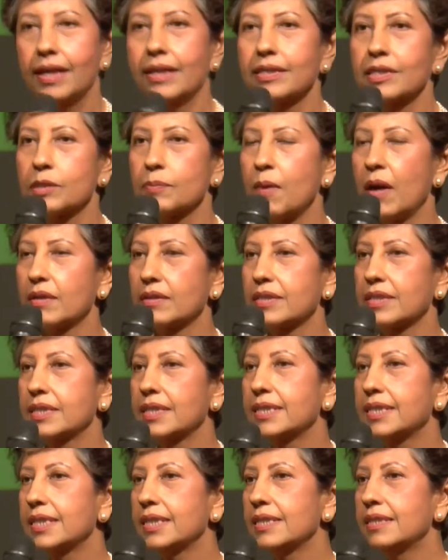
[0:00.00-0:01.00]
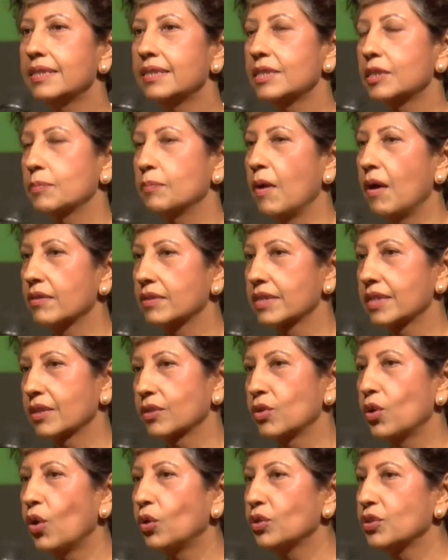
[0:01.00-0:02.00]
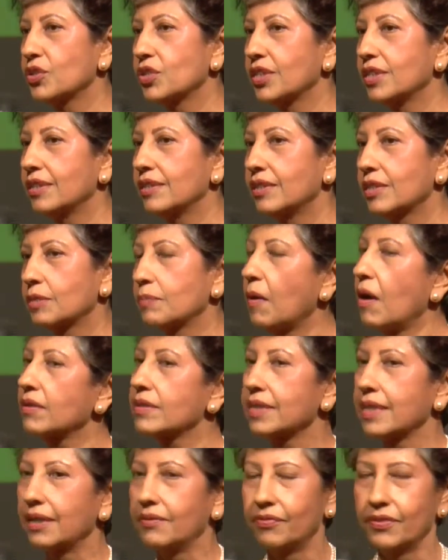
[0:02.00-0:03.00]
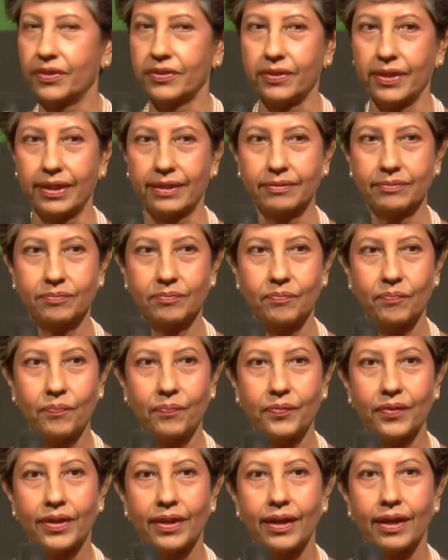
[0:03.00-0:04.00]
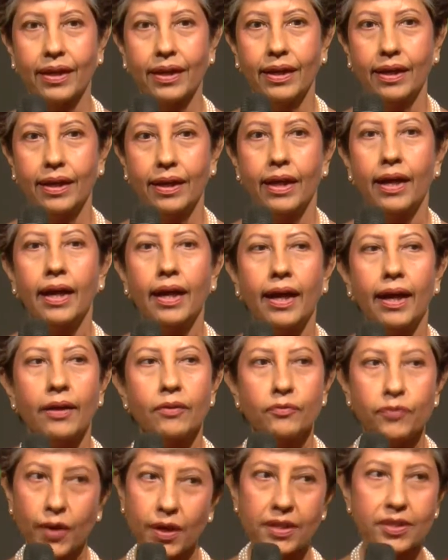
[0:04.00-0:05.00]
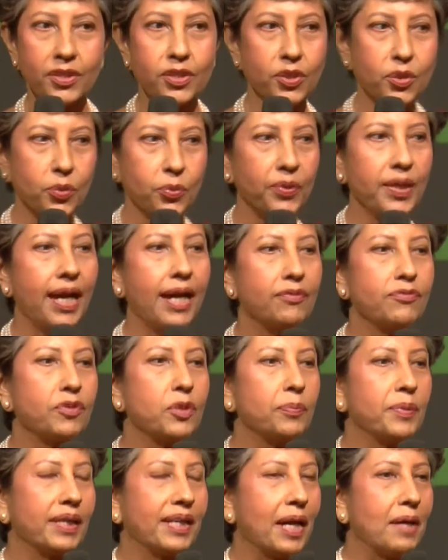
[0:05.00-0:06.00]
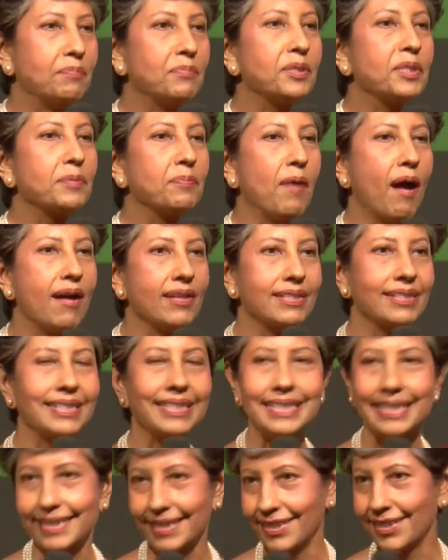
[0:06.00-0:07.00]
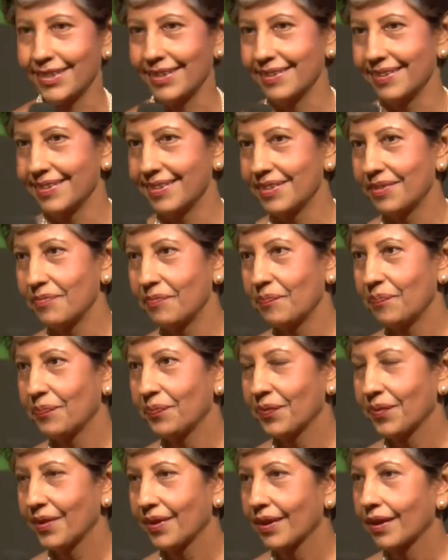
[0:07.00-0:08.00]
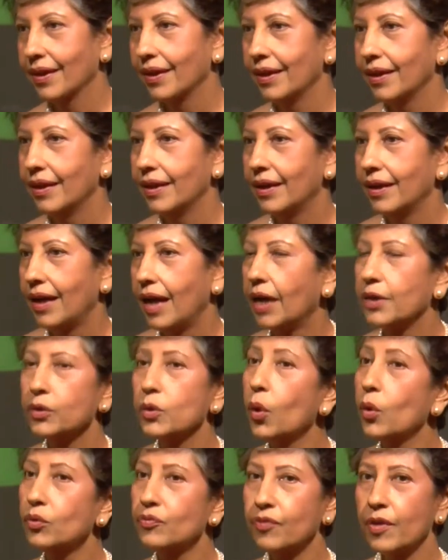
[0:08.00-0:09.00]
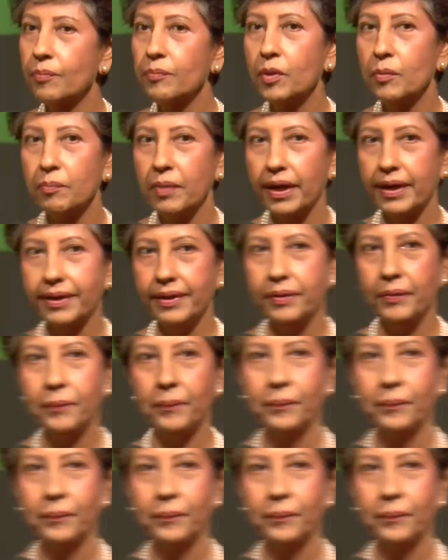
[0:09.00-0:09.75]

Smart cities, smart technology, smart everything. First, we have to become smart citizens. Are you all from Mumbai?